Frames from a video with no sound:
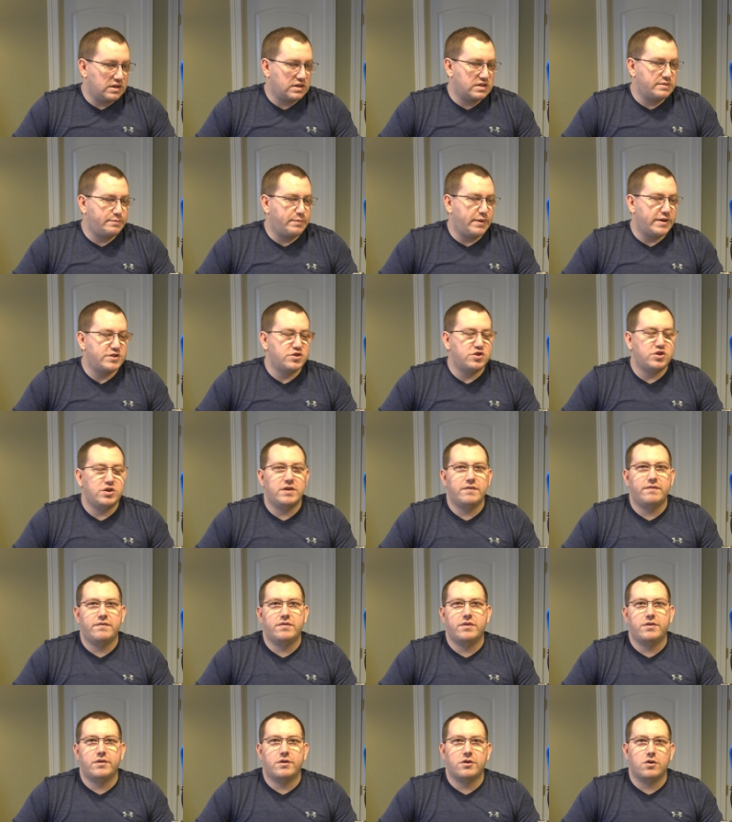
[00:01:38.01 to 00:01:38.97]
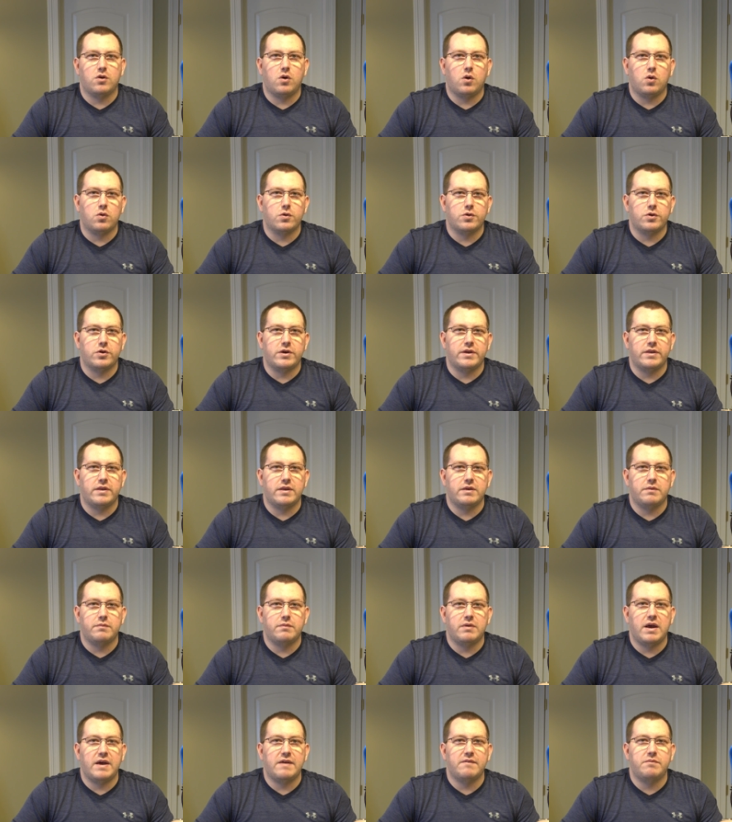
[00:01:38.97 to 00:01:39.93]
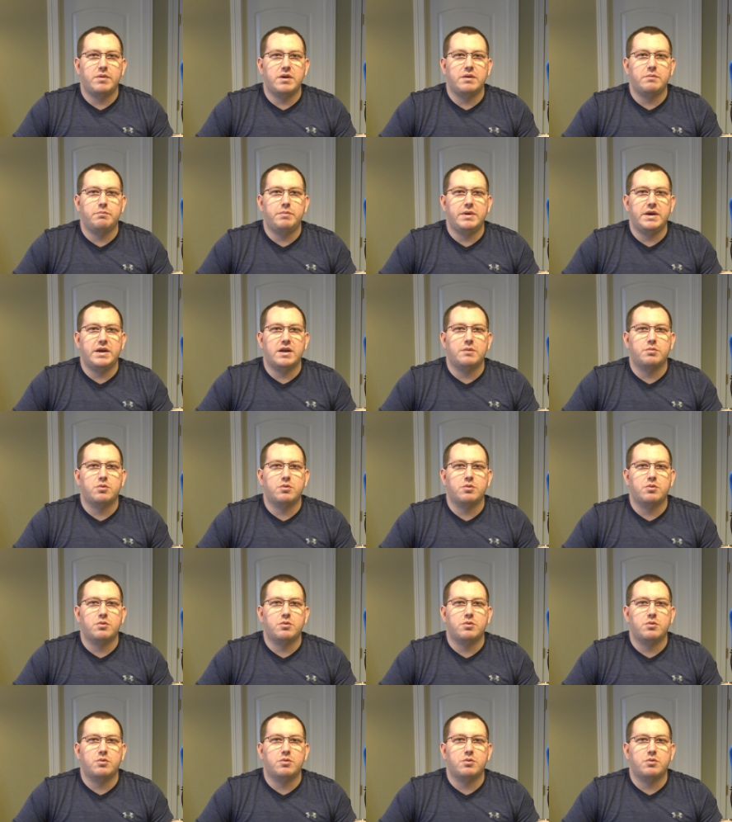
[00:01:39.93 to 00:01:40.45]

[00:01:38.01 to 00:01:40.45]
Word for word: especially if they're older and then have been beat